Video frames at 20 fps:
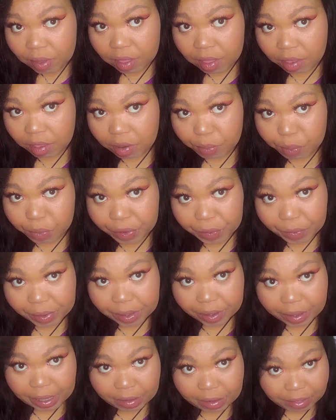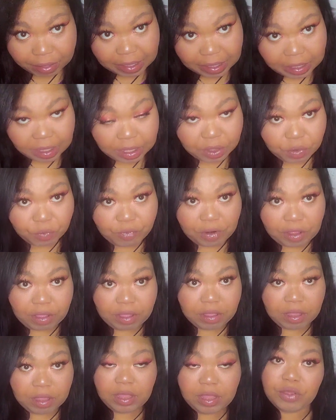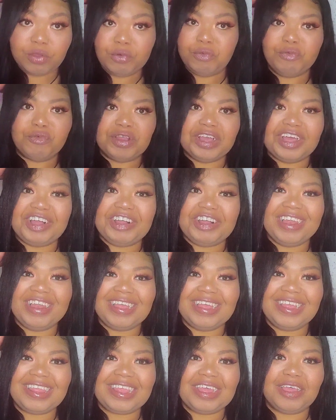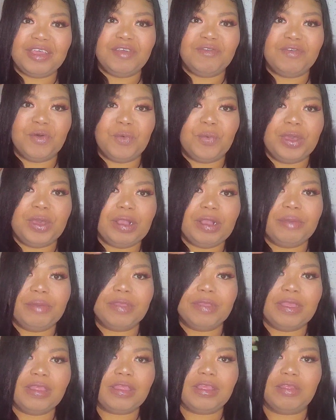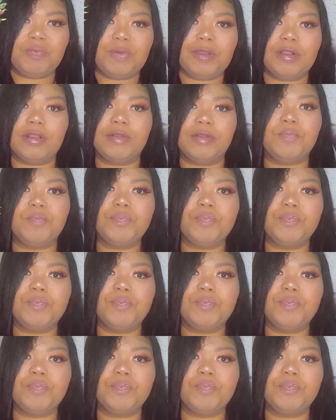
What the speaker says: To the point where I don't think I could go wrong regardless of where I place this part.